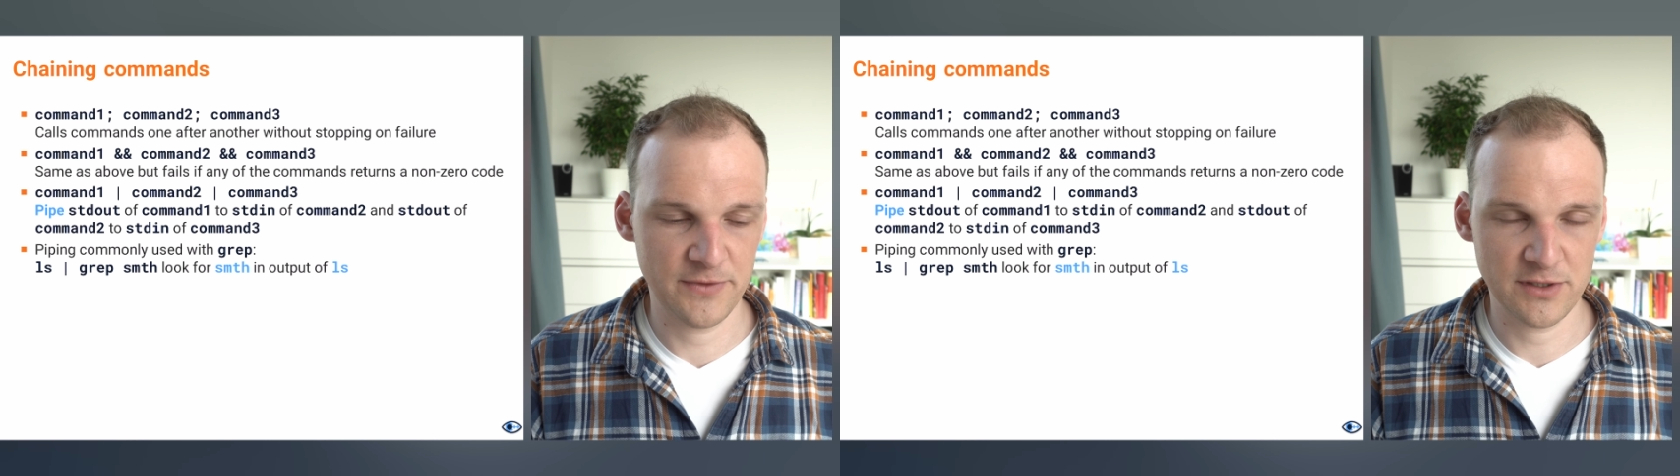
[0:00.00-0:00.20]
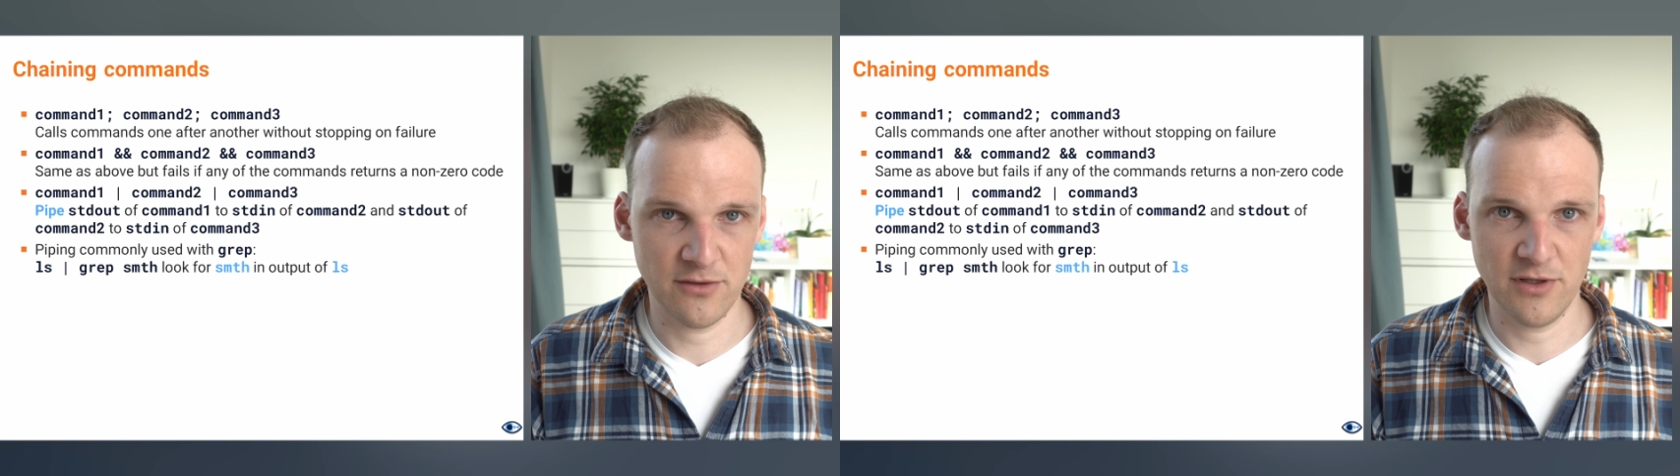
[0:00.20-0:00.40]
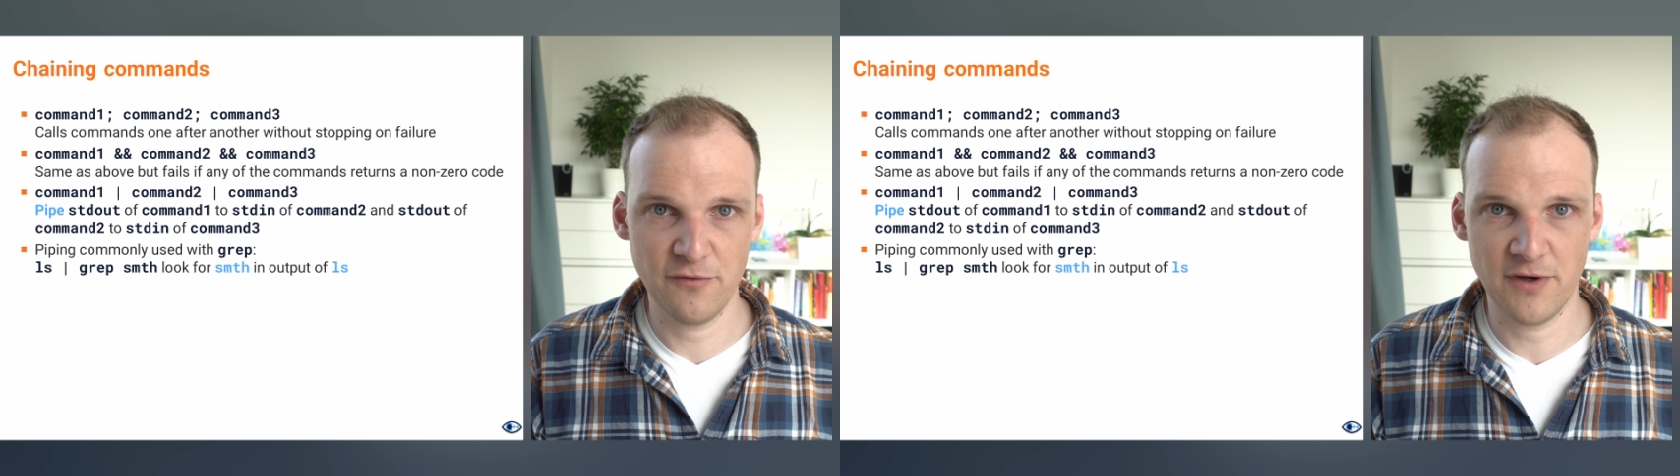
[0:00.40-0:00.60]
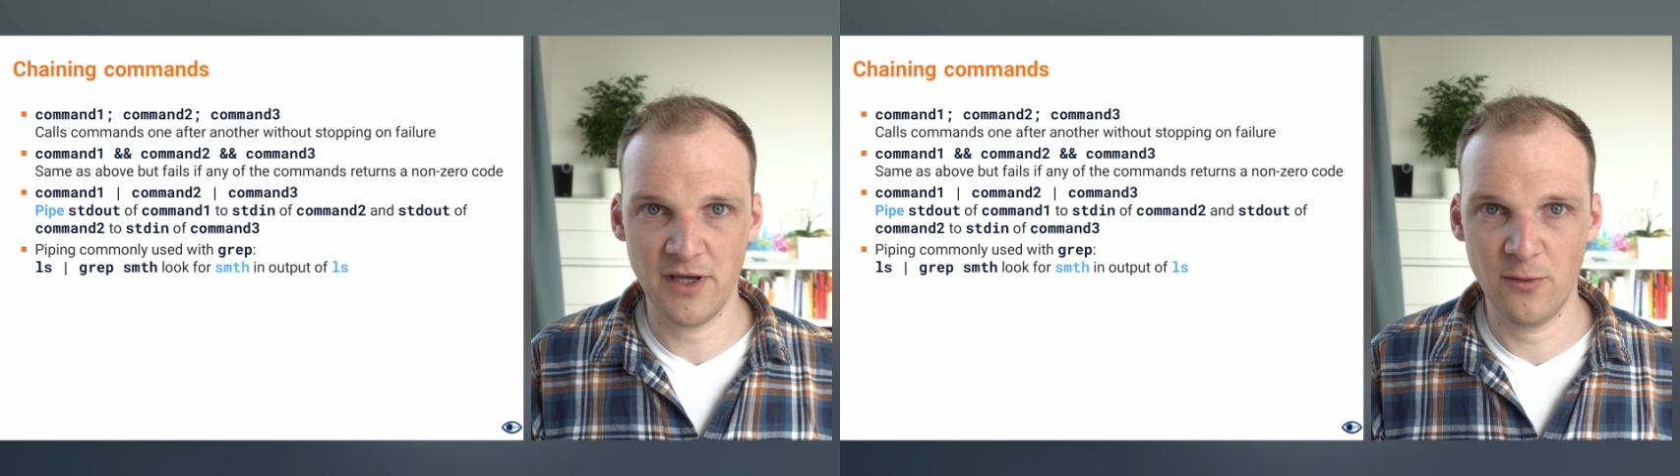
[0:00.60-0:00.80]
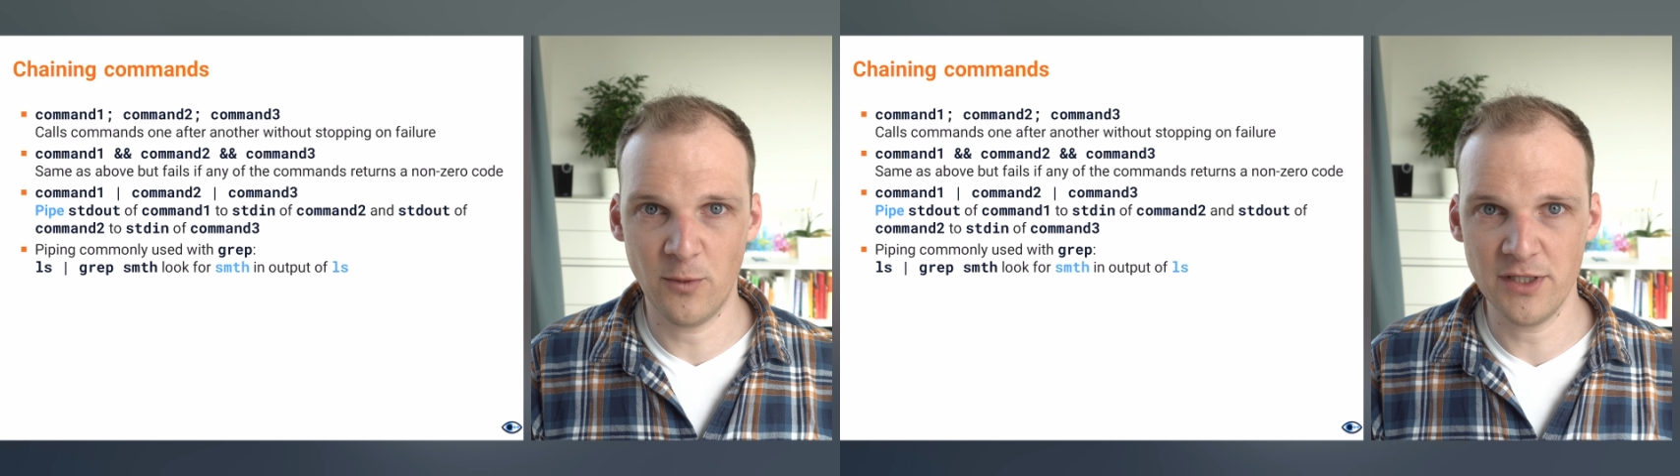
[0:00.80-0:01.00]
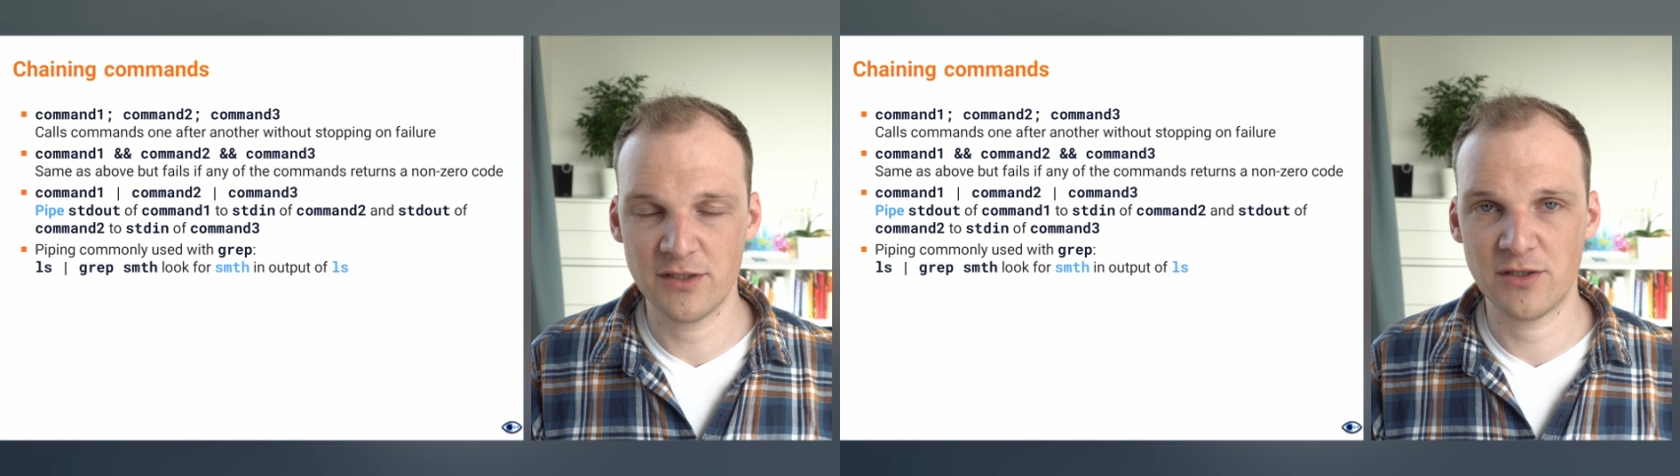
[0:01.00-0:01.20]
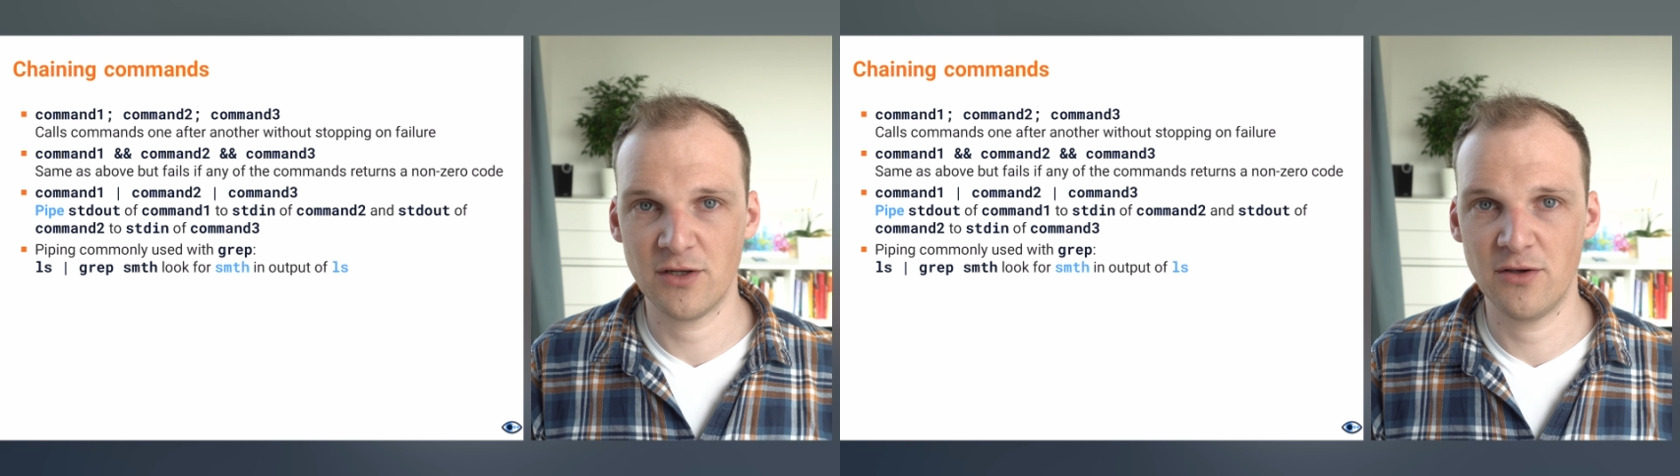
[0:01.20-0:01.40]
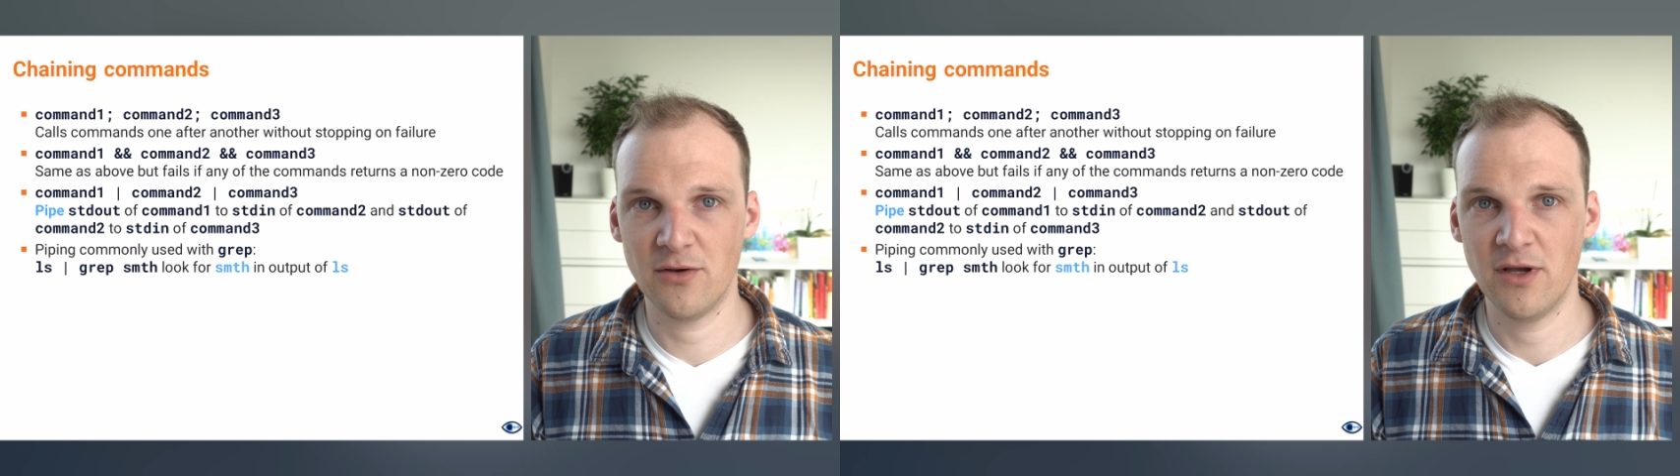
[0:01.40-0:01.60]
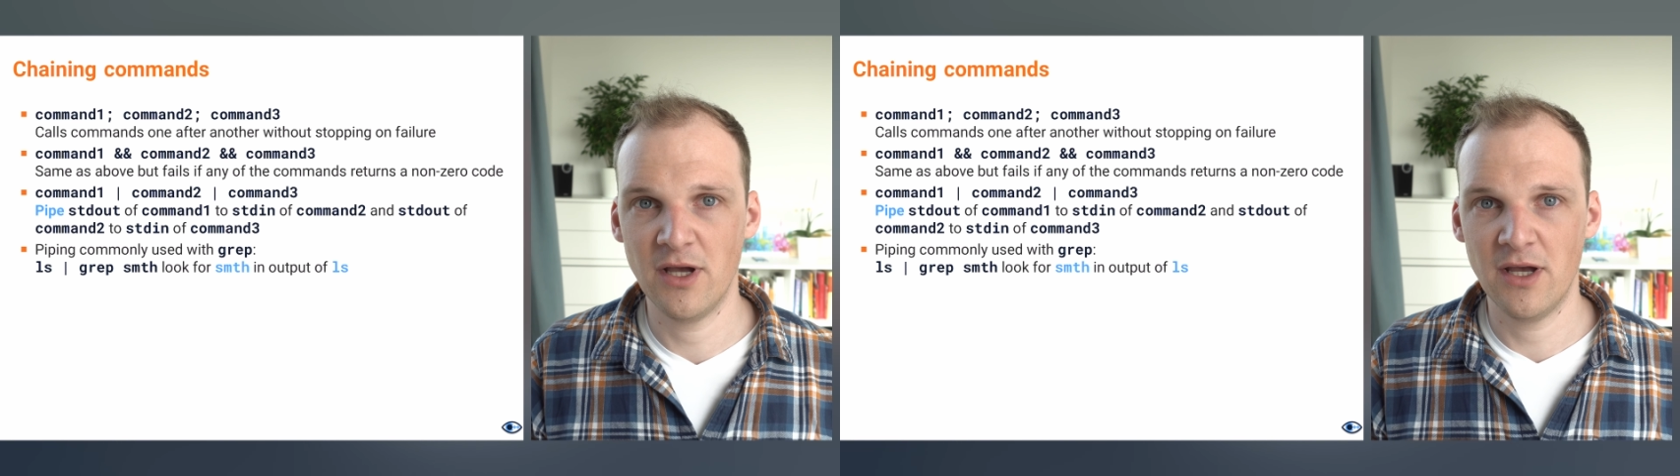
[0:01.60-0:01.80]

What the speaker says: So if I want to